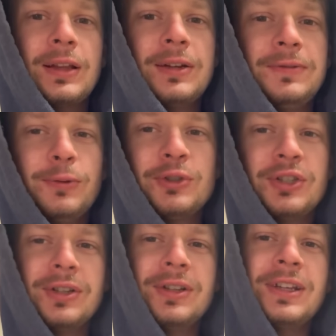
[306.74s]

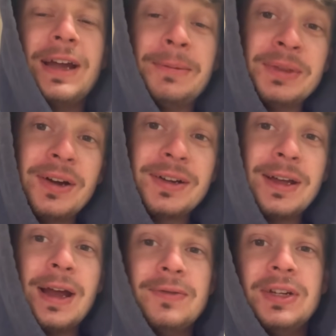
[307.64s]
Unfortunately, I'm not going to
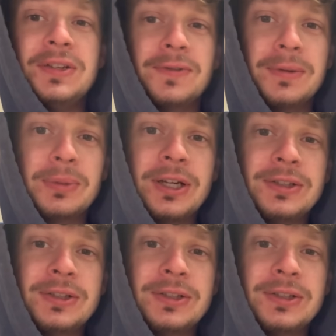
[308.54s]
have any front brakes